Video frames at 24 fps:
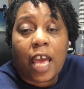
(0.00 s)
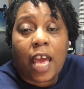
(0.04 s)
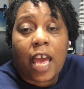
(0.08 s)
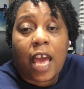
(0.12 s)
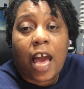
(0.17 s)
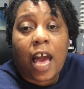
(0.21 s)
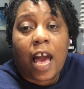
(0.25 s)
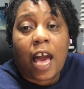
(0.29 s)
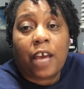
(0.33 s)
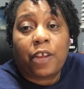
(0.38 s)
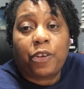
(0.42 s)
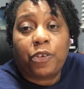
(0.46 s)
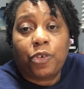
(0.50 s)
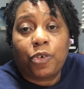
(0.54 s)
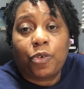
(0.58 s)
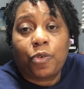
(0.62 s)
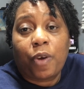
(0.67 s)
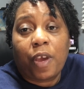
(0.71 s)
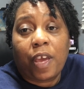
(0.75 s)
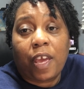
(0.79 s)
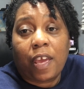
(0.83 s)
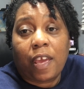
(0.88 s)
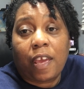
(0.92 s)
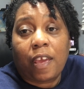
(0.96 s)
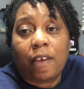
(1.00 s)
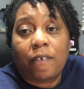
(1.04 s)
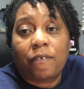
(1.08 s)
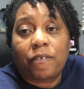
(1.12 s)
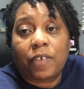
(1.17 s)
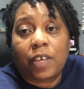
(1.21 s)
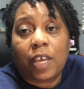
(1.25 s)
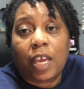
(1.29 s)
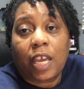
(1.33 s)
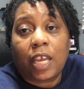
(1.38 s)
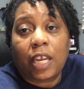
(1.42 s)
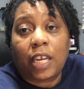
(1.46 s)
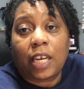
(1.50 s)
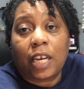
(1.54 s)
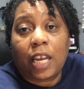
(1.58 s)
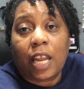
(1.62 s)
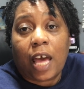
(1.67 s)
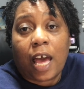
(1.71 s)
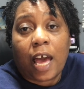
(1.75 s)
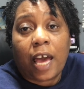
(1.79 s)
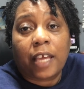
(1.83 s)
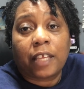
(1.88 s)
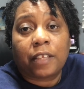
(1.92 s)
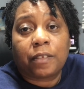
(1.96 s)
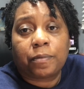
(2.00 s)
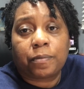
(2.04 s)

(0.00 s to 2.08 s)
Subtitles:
I do have a lot